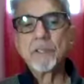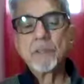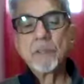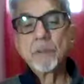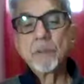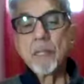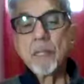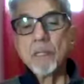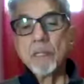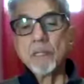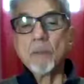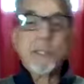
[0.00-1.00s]
So,
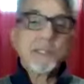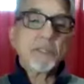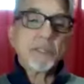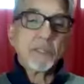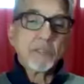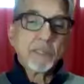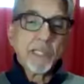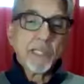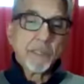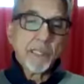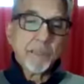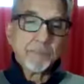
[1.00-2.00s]
what is a
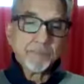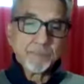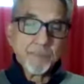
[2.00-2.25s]
sage then?